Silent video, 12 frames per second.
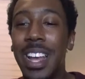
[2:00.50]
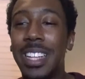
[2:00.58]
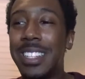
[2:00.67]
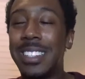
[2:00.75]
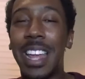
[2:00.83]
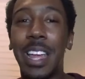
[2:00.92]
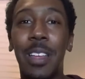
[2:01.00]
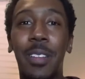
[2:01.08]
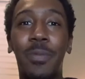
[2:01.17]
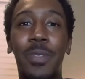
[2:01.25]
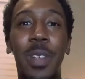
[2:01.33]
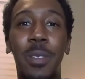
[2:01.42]
just like
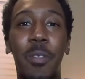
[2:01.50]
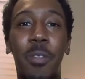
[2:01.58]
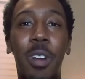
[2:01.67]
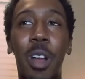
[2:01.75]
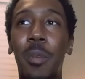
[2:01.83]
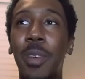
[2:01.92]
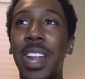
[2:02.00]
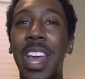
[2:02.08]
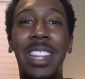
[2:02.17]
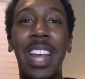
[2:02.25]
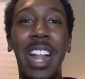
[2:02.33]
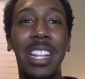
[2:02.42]
something from an
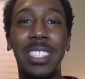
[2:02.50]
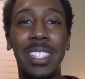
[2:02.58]
anthology